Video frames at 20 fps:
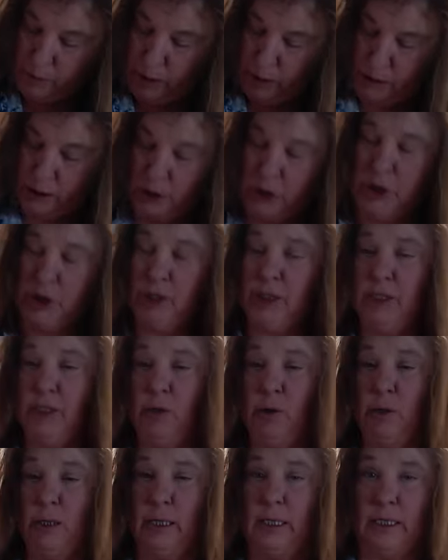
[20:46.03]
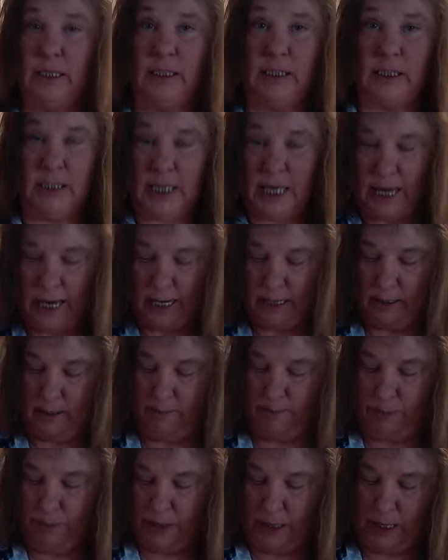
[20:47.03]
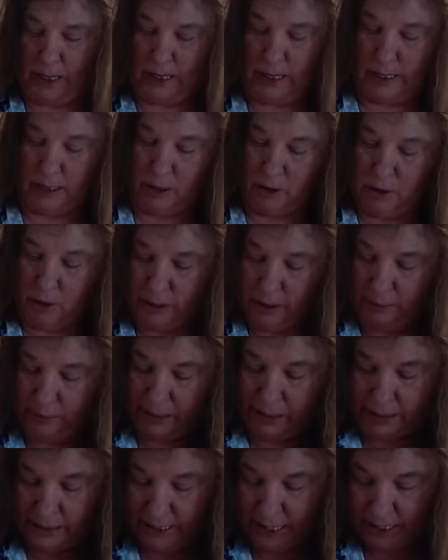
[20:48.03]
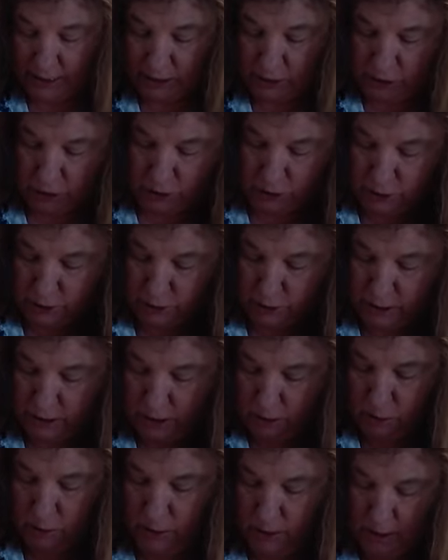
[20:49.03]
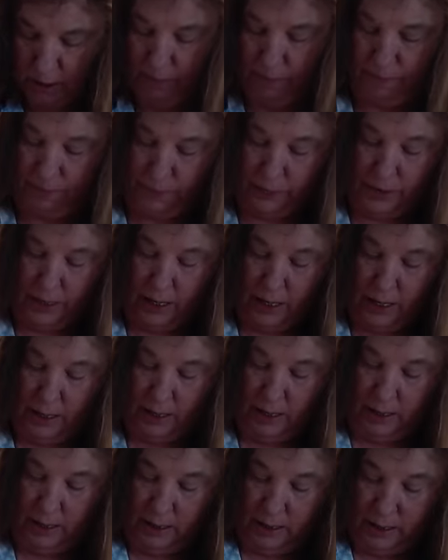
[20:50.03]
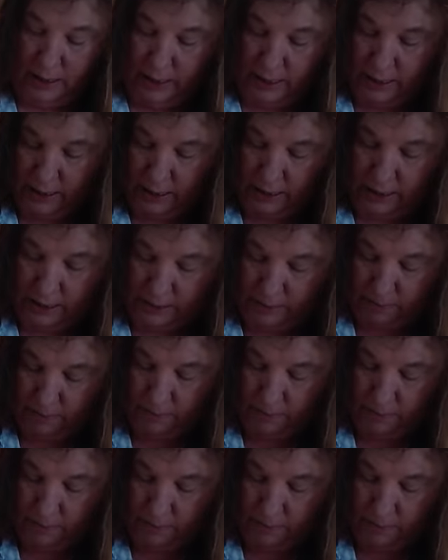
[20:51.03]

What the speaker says: just so it gets that creamy texture to it. And